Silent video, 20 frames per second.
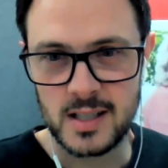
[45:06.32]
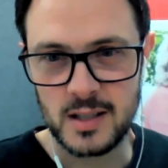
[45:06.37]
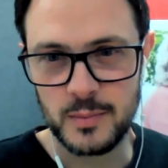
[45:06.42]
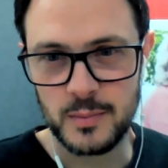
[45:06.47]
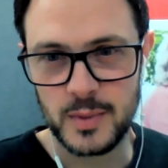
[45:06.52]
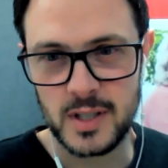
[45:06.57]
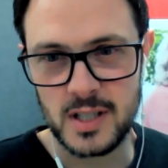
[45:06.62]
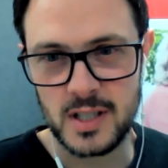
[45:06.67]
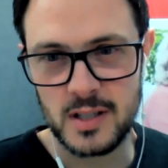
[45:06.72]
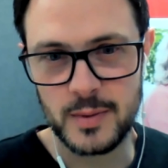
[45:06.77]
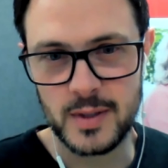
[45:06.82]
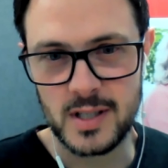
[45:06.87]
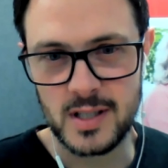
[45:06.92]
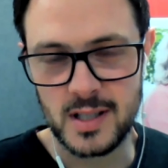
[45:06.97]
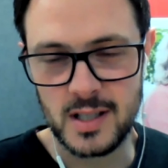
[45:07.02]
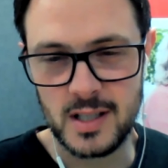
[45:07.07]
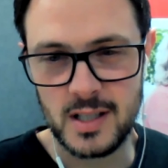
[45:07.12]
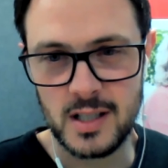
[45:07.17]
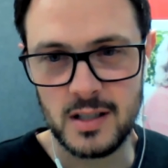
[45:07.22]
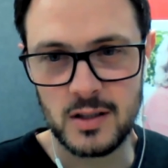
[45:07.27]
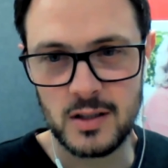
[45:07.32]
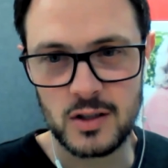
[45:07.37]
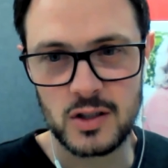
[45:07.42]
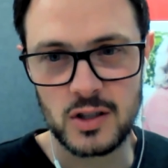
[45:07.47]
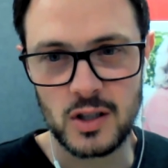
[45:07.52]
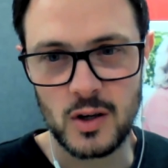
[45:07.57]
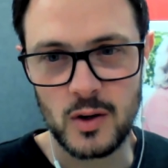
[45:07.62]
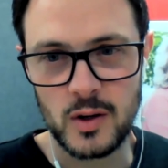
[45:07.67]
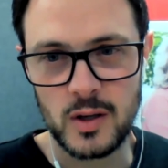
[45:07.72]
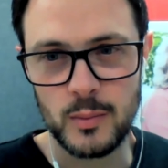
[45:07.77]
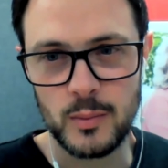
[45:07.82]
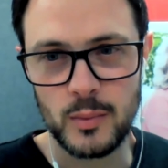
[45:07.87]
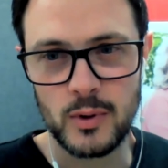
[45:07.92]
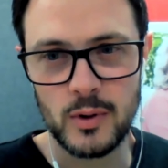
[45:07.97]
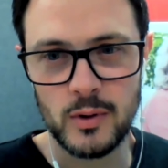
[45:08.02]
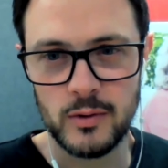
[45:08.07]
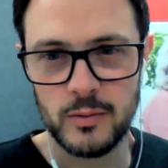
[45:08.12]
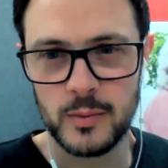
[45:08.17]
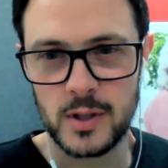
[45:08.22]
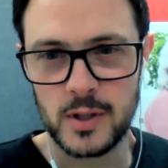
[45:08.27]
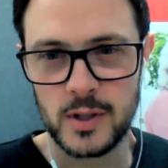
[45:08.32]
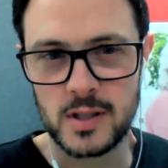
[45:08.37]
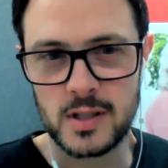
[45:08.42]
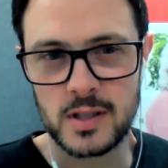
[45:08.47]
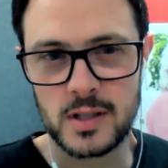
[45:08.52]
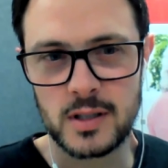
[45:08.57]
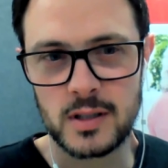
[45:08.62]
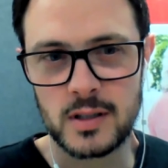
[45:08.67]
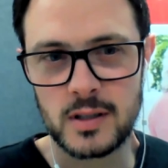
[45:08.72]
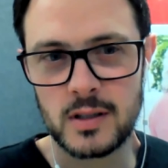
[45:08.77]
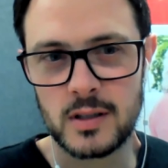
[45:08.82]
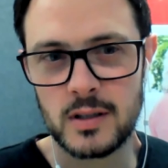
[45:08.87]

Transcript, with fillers: in participants that didn't show improvement